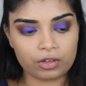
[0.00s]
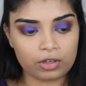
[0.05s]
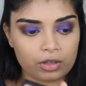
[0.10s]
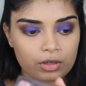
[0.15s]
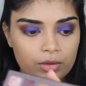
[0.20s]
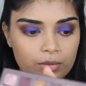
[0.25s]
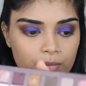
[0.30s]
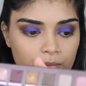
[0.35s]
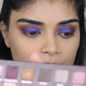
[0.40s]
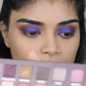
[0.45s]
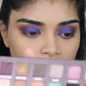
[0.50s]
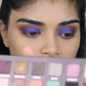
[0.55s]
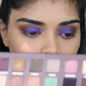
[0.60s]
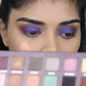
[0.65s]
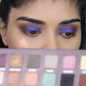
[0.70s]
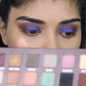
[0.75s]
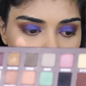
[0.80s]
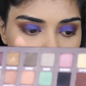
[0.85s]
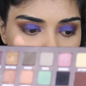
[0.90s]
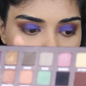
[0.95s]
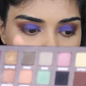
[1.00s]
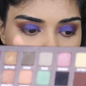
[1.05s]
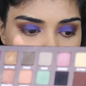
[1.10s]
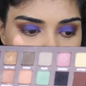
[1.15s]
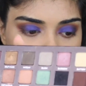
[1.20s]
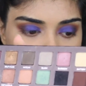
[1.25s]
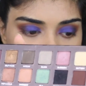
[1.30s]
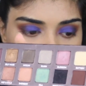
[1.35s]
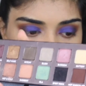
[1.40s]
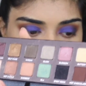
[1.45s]
from the
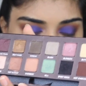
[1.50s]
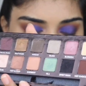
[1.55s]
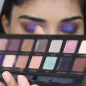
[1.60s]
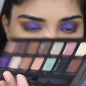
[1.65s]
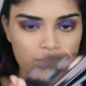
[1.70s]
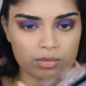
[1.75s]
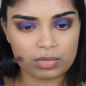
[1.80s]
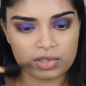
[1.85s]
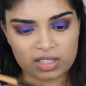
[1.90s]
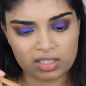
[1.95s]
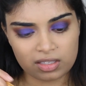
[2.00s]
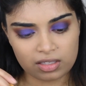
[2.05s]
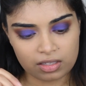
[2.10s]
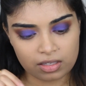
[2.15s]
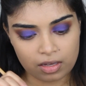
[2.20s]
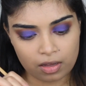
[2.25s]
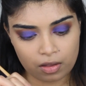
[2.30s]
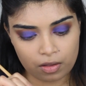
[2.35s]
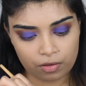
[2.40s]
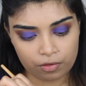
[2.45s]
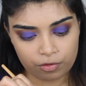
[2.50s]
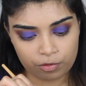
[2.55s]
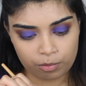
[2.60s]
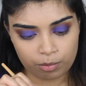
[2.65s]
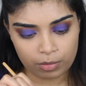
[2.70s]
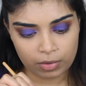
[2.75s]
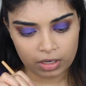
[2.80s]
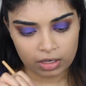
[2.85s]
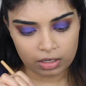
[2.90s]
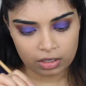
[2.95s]
Anastasia
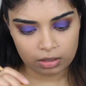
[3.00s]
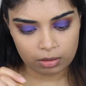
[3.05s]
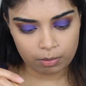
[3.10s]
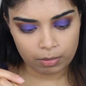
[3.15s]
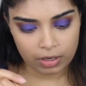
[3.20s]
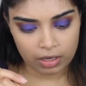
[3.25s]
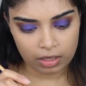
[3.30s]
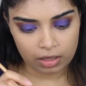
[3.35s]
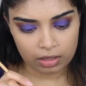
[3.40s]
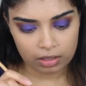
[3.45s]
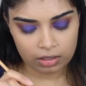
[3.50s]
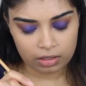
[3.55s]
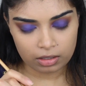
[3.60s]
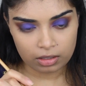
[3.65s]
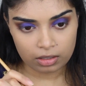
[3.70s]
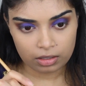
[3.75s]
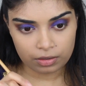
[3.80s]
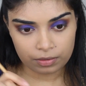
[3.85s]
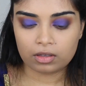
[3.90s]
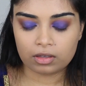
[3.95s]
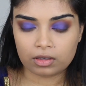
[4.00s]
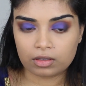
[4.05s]
Self-Made palette.